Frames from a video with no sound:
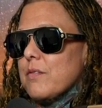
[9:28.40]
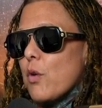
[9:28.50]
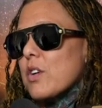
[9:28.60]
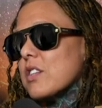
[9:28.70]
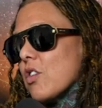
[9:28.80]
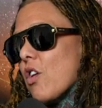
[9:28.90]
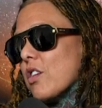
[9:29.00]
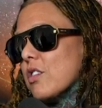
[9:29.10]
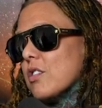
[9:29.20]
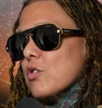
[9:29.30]
focus
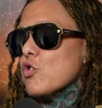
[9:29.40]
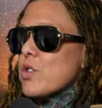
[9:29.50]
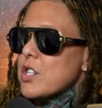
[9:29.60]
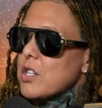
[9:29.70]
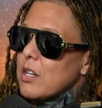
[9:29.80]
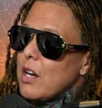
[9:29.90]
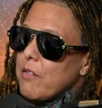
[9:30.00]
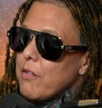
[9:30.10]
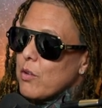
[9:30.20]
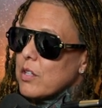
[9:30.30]
on nutrition. I
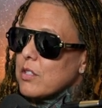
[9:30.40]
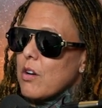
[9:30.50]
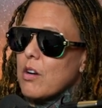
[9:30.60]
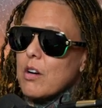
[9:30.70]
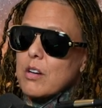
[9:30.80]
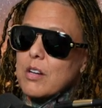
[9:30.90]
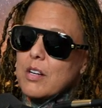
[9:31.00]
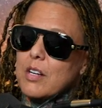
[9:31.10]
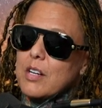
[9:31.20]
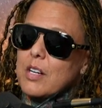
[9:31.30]
focus on
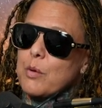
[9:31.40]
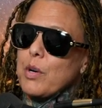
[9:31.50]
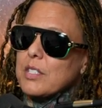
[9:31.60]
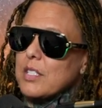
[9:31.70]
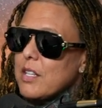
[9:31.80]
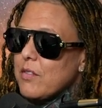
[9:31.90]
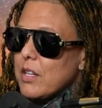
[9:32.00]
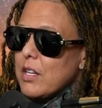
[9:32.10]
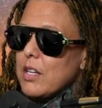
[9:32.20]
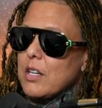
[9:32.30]

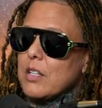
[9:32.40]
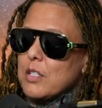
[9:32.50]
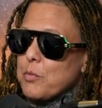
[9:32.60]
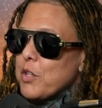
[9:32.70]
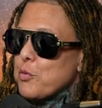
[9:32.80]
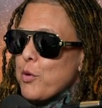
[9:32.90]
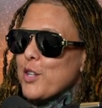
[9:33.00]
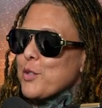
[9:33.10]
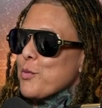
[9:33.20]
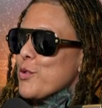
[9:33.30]
positivity as much as
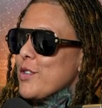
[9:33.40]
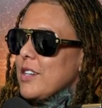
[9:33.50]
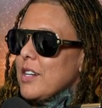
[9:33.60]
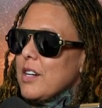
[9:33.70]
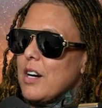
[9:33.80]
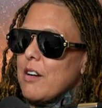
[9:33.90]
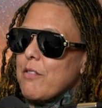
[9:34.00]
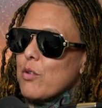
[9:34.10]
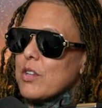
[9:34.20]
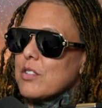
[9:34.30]
possible. Mm. I
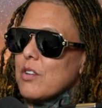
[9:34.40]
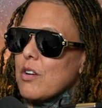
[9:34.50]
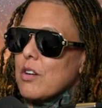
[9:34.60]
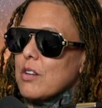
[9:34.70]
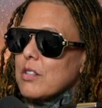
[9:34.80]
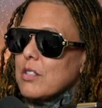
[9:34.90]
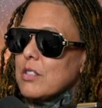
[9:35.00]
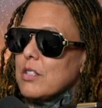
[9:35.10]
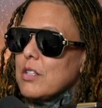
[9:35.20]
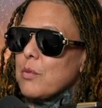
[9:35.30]
focus on
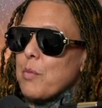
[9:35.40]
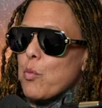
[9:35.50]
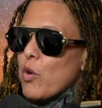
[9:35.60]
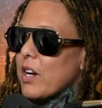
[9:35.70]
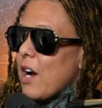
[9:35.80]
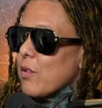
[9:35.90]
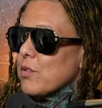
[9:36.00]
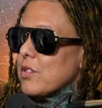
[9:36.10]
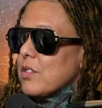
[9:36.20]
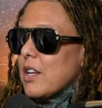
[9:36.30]
my
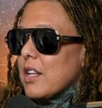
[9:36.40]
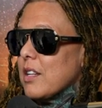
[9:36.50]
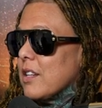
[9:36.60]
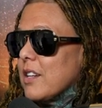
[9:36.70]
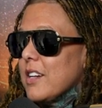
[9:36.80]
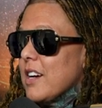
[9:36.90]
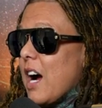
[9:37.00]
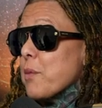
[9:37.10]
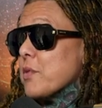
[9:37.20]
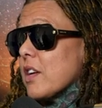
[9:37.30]
workouts and
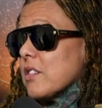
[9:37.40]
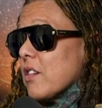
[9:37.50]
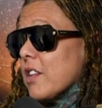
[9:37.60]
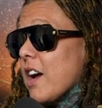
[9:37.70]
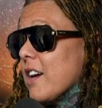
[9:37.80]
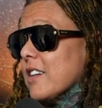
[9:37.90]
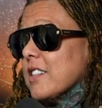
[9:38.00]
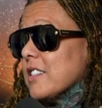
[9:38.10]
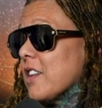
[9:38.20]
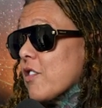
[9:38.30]
I obsess on that mm-hmm.
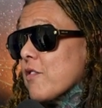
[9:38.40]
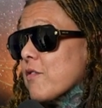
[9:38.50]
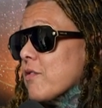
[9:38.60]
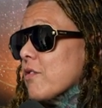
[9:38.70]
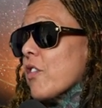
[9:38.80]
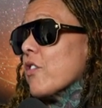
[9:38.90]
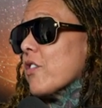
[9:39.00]
instead of other